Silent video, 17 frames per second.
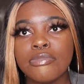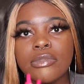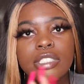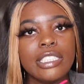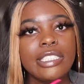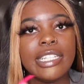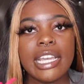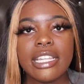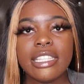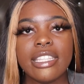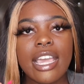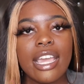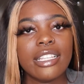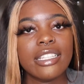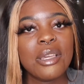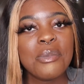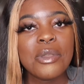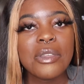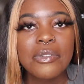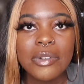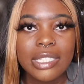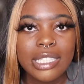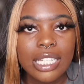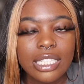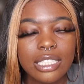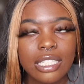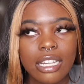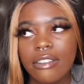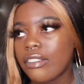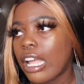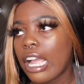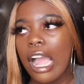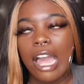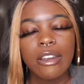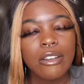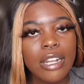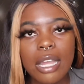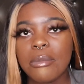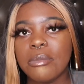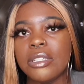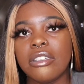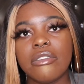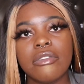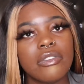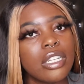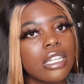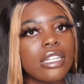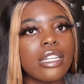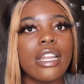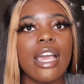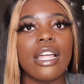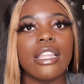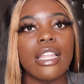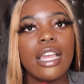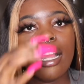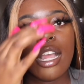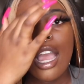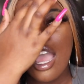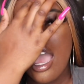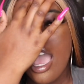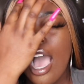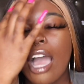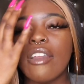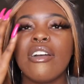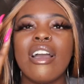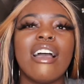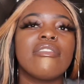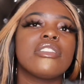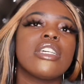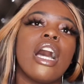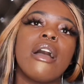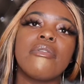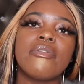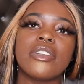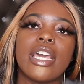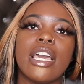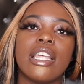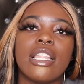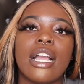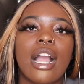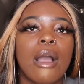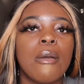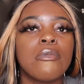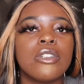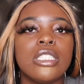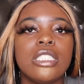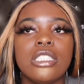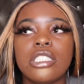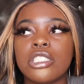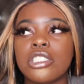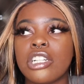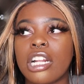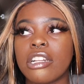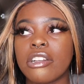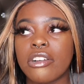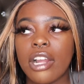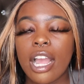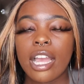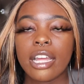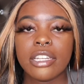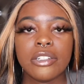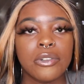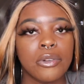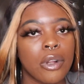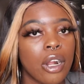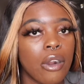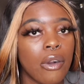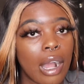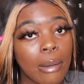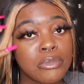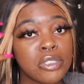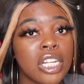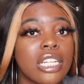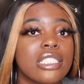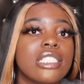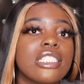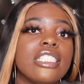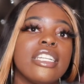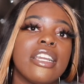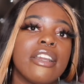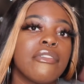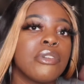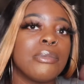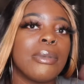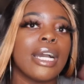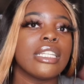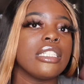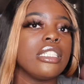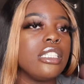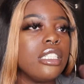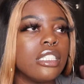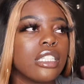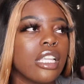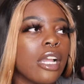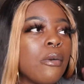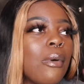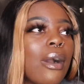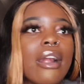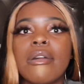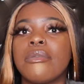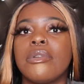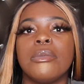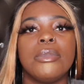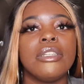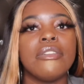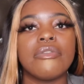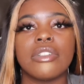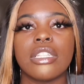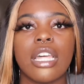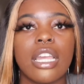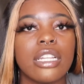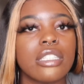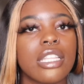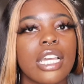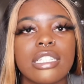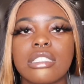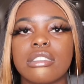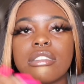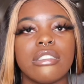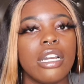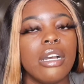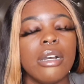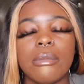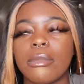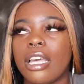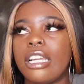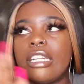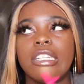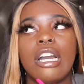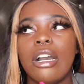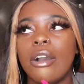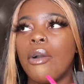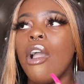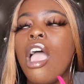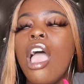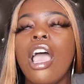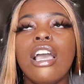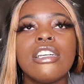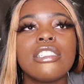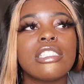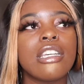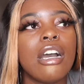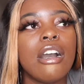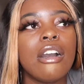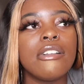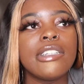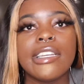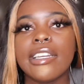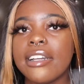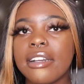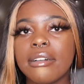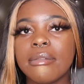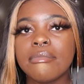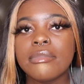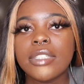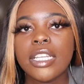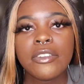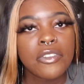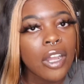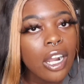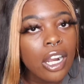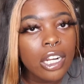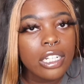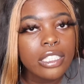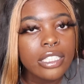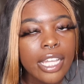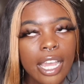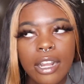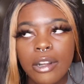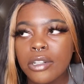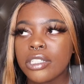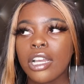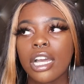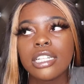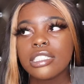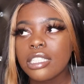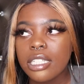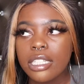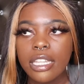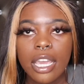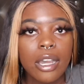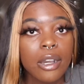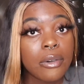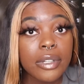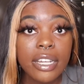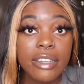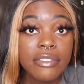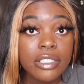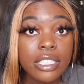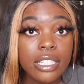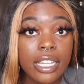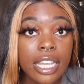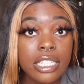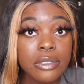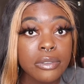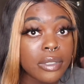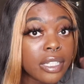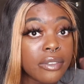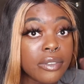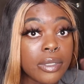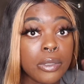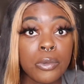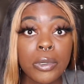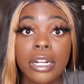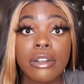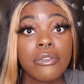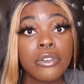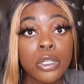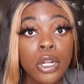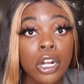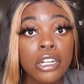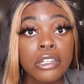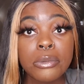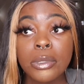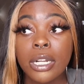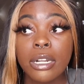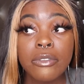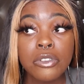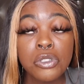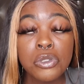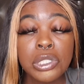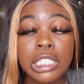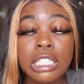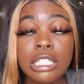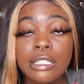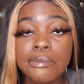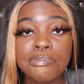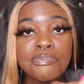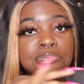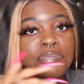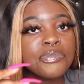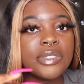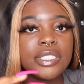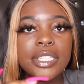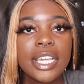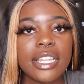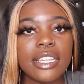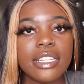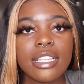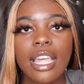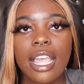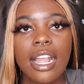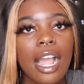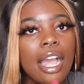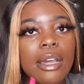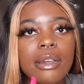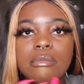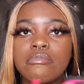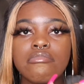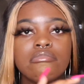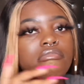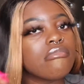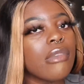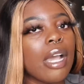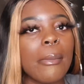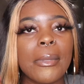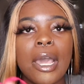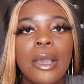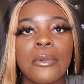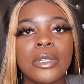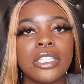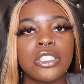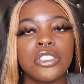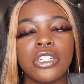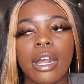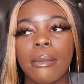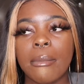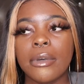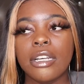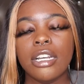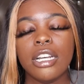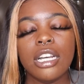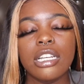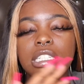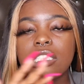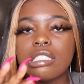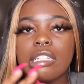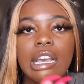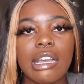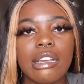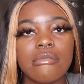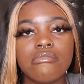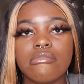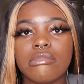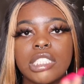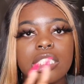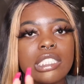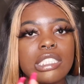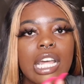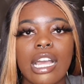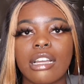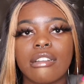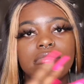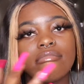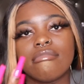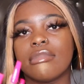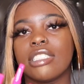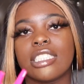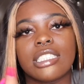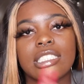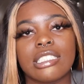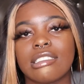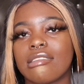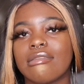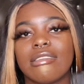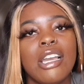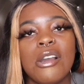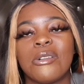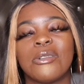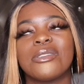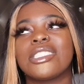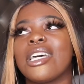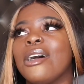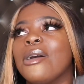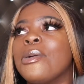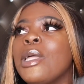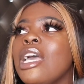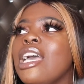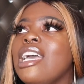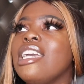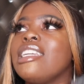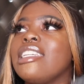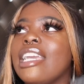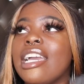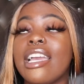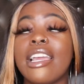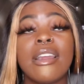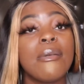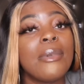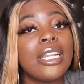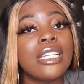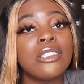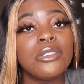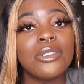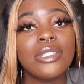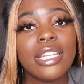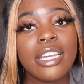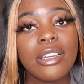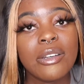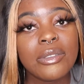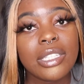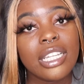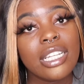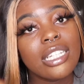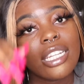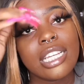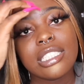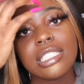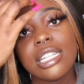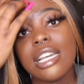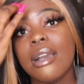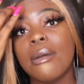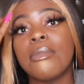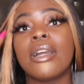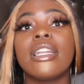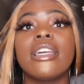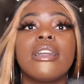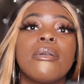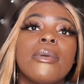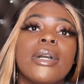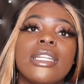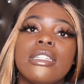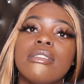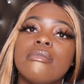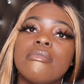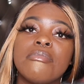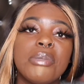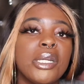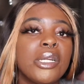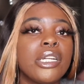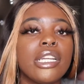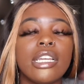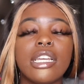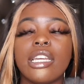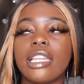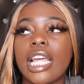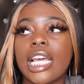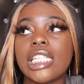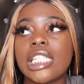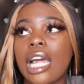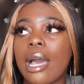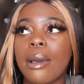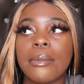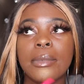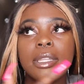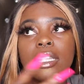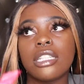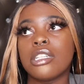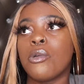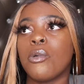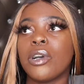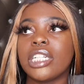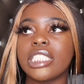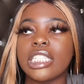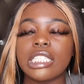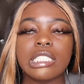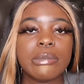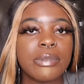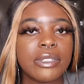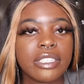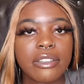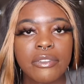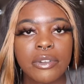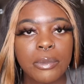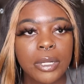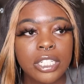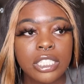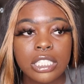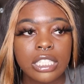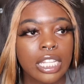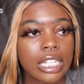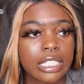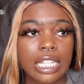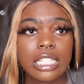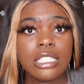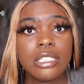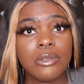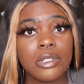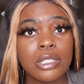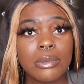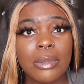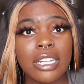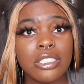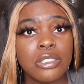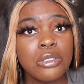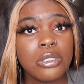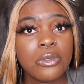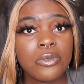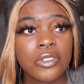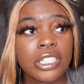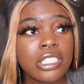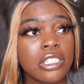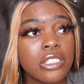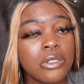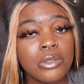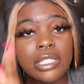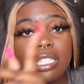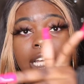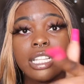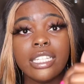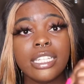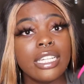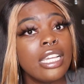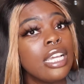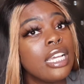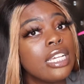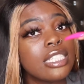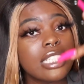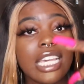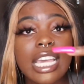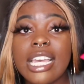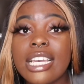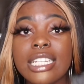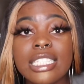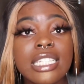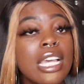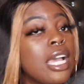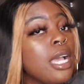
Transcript: dead that. They beefing with themselves. Like I don't got beef, none of that. Like I don't have time for that. Like I'm really just trying to grind, grow. I'm trying to see everybody eat. Like why are we beefing? Like that's dumb. Like no. So yeah, if y'all heard that or y'all seen that or whatever the case may be, wherever you heard it, wherever you seen it, dead it. Like I'm I'm not with the drama. It's not, it's not, it's just no. So yeah, everybody doing their own thing and that's good. I'm proud of everybody, period. And that's not towards any specific person. Like that's towards my YouTube friends too. Telly, Tez,